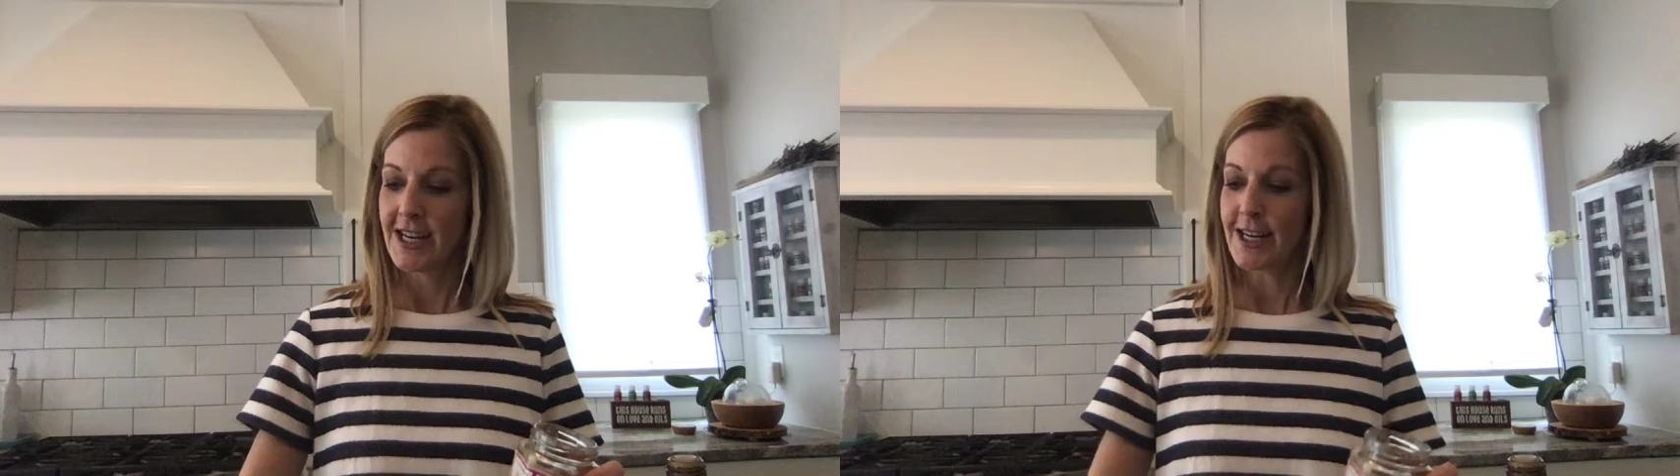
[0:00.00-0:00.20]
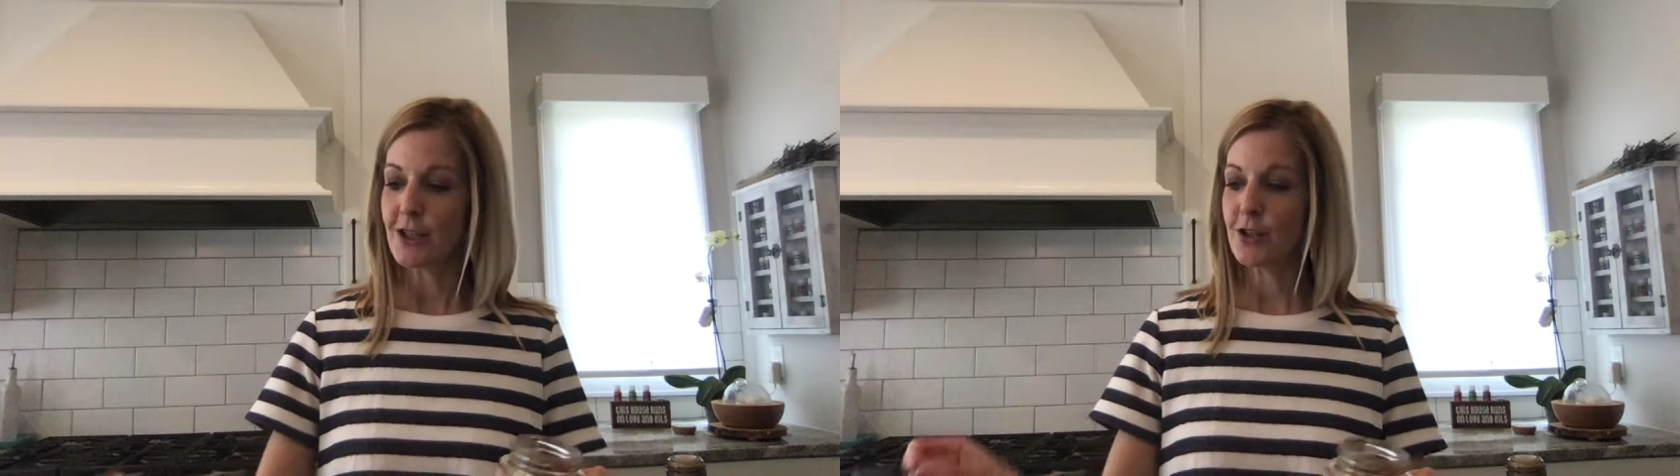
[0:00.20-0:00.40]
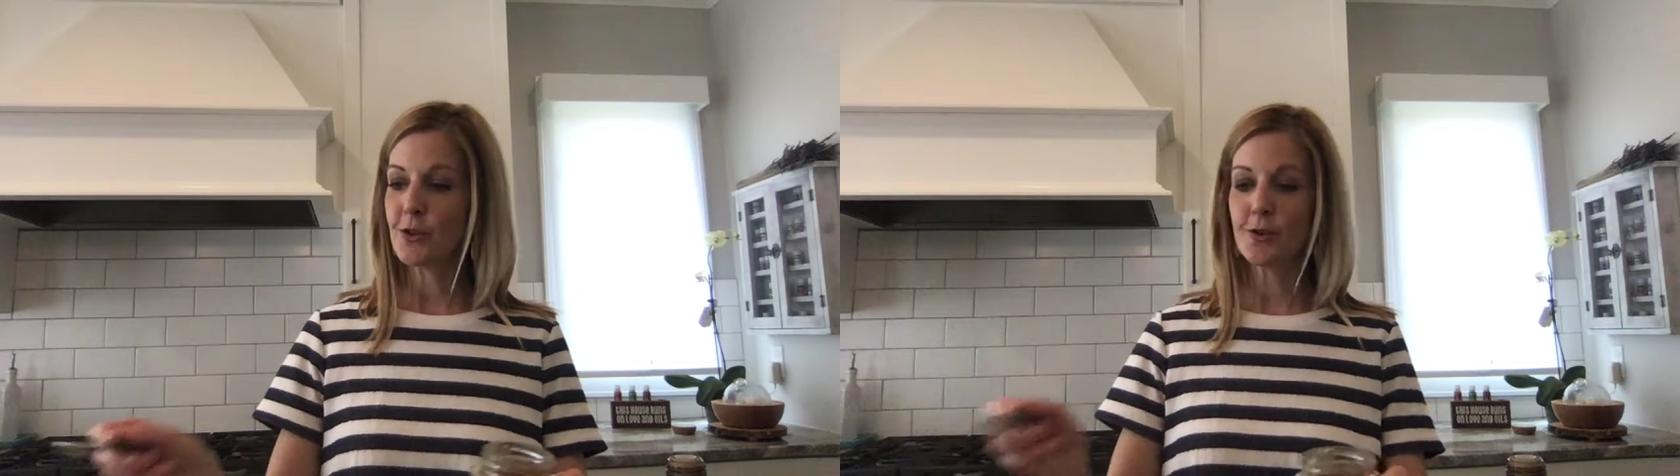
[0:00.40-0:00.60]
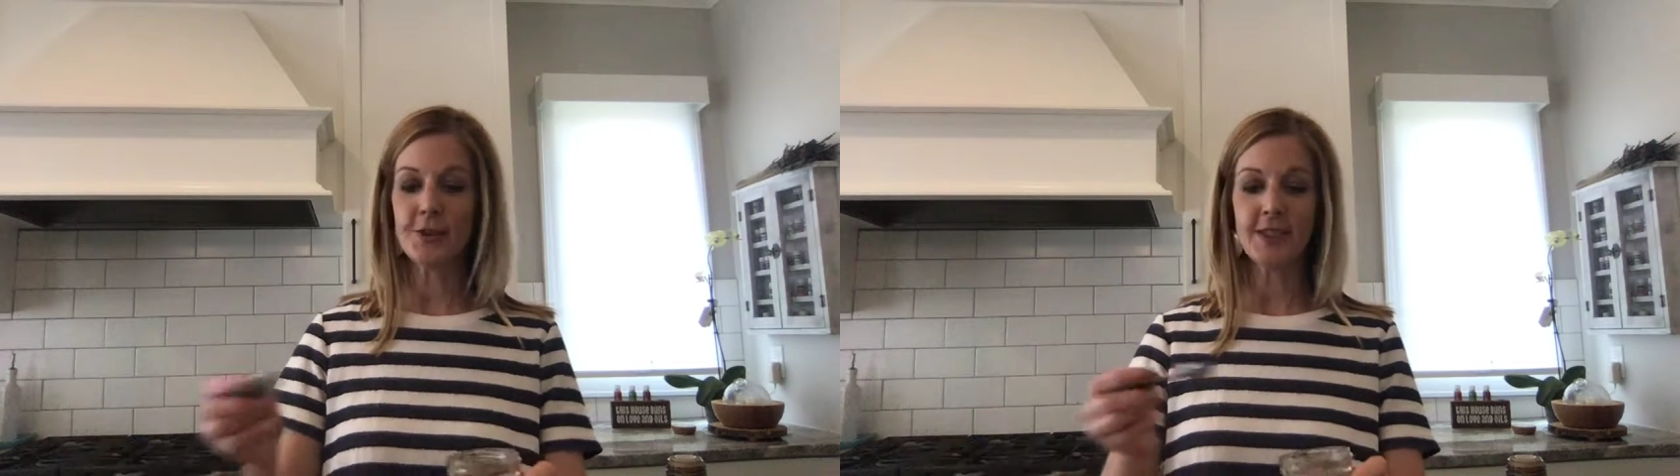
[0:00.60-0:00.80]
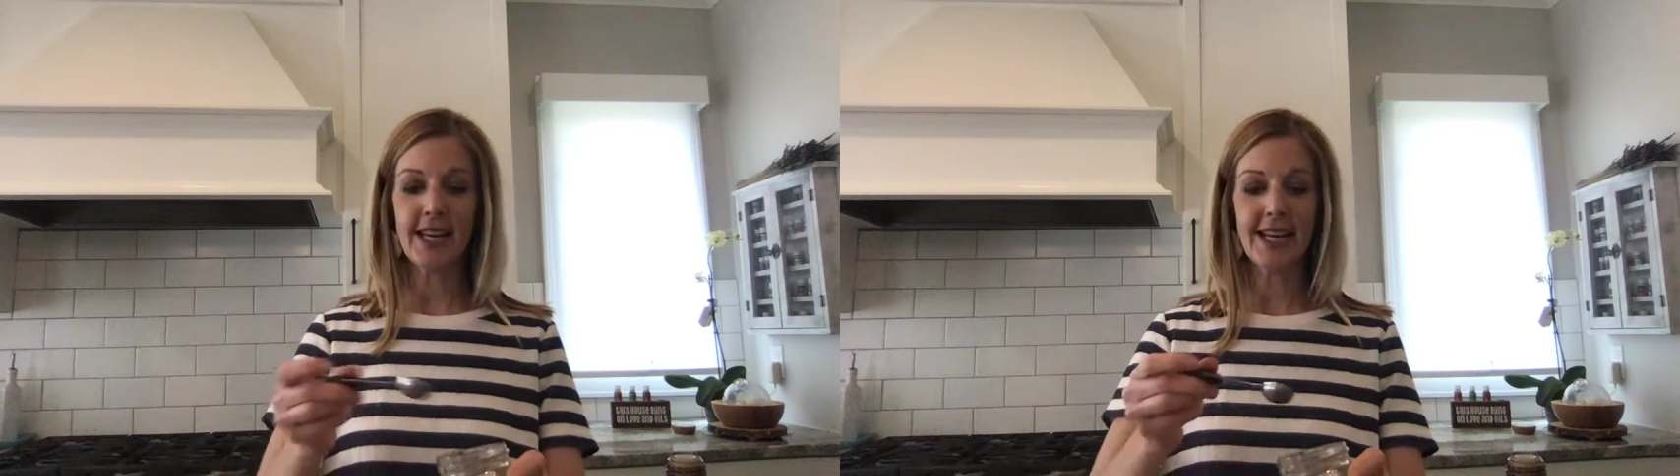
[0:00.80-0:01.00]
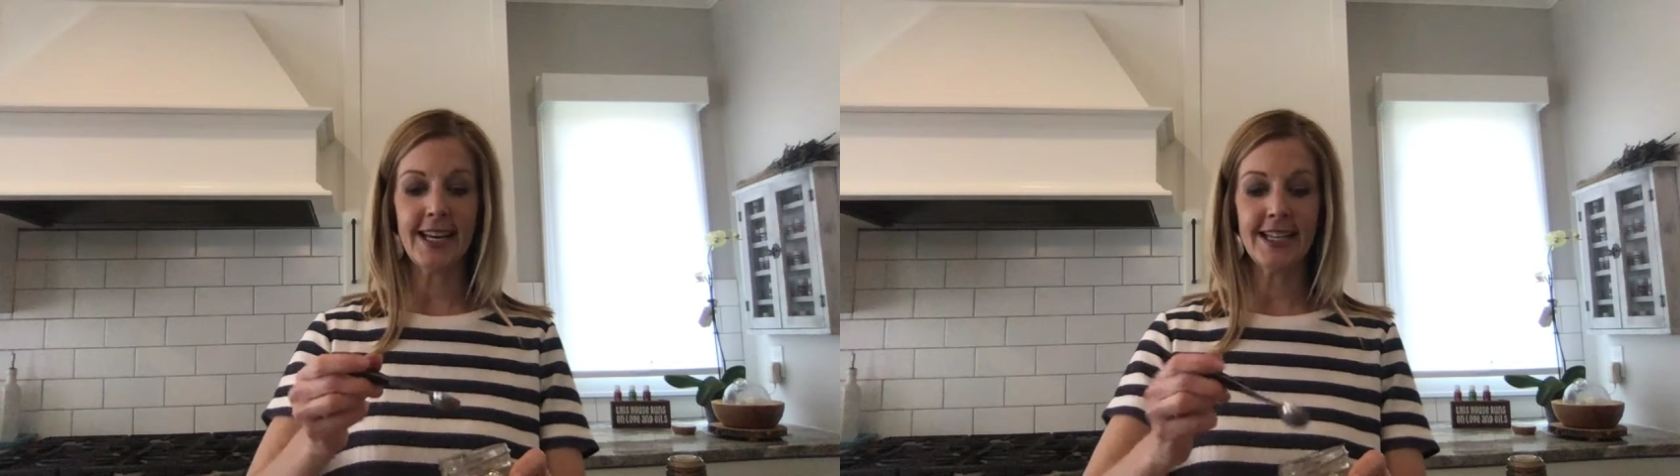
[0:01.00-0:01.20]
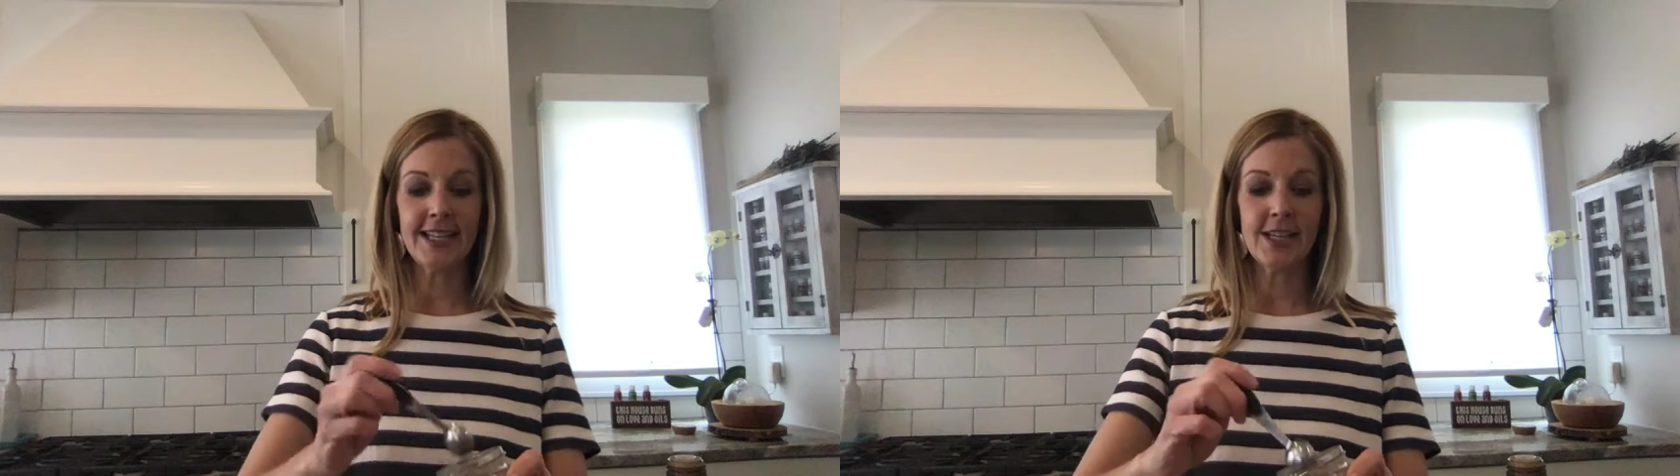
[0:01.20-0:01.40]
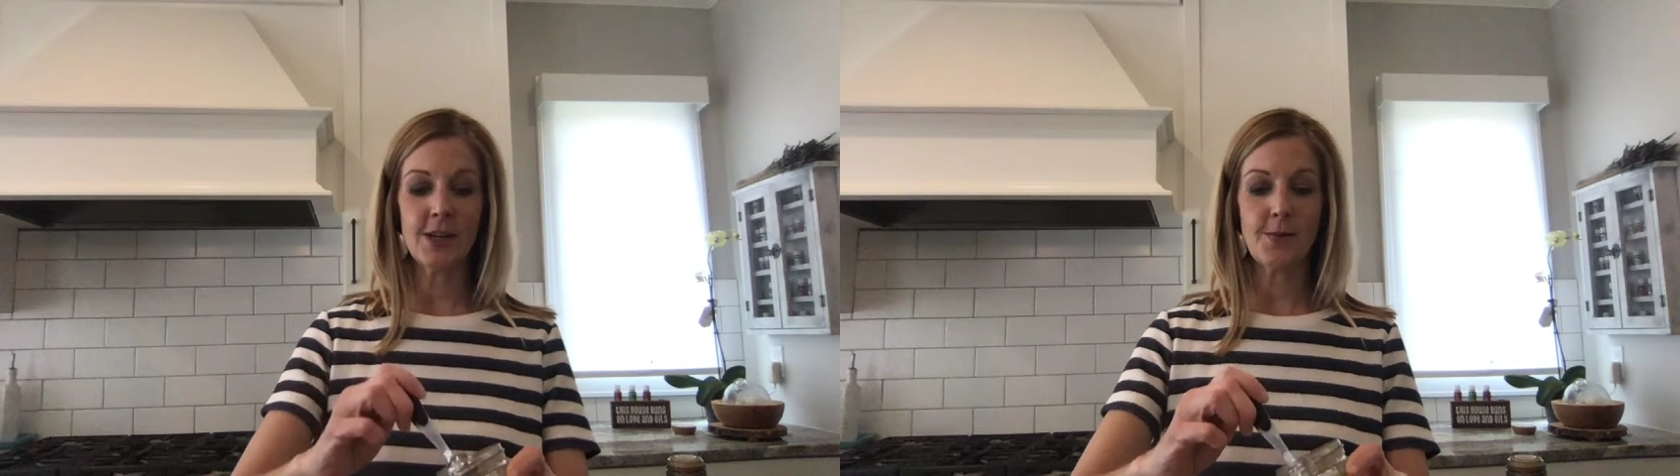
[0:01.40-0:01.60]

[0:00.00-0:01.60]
issues, and